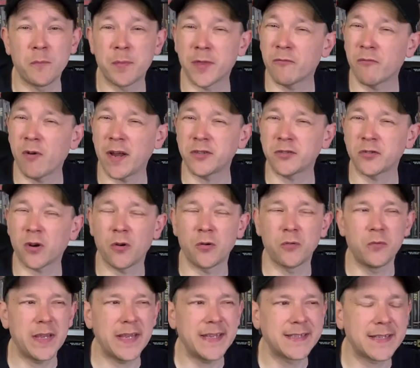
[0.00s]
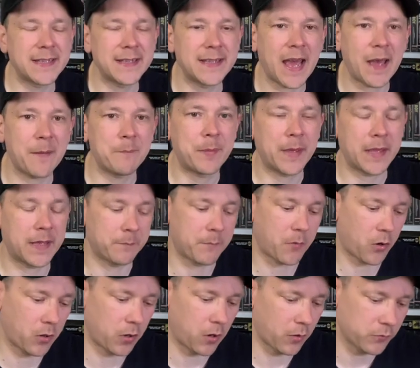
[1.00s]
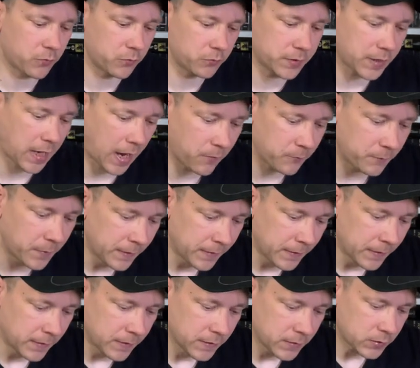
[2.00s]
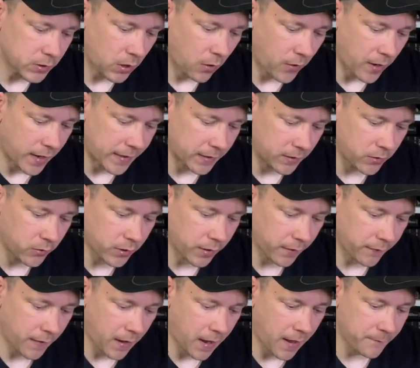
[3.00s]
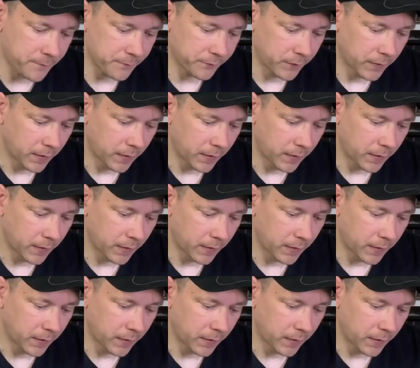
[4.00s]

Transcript: but the retro isn't that big in my local town, so I had a look at that.